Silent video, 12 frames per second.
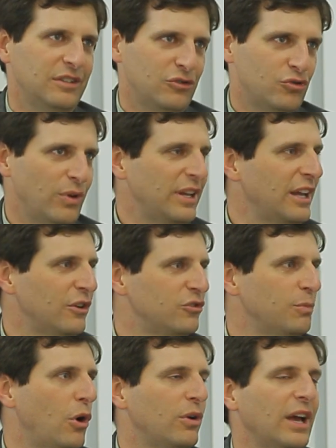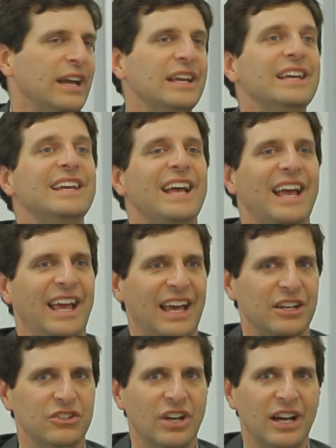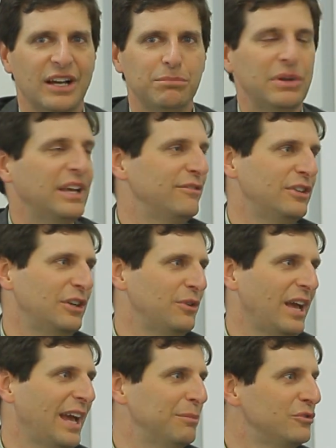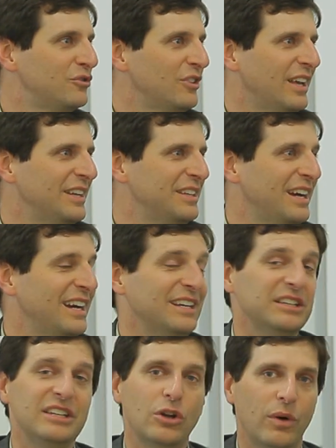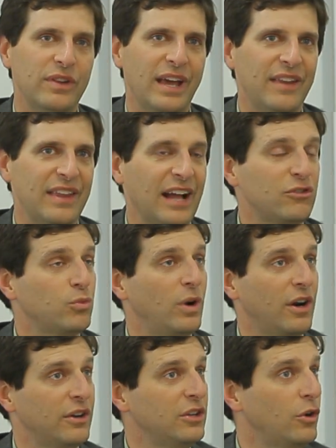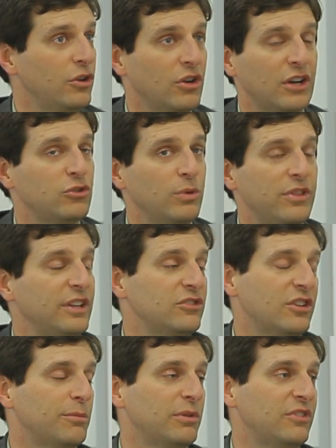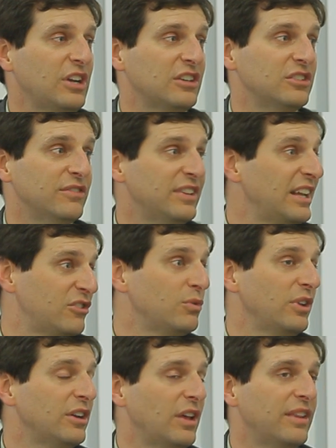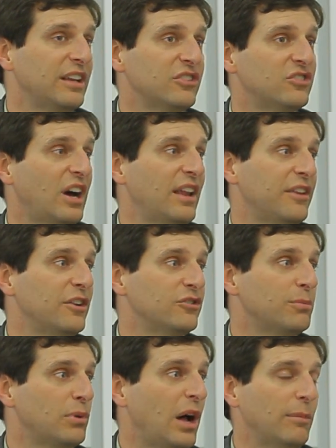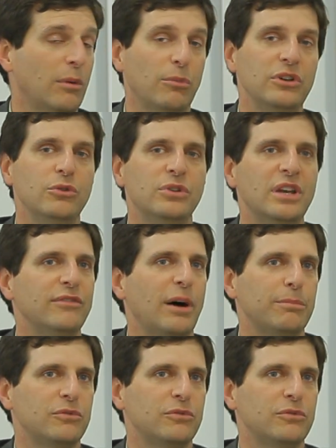drinking or smoking, and playing video games, and that's where you're not doing things that are productive, and that's really, I think, a sign that there's a problem. You give up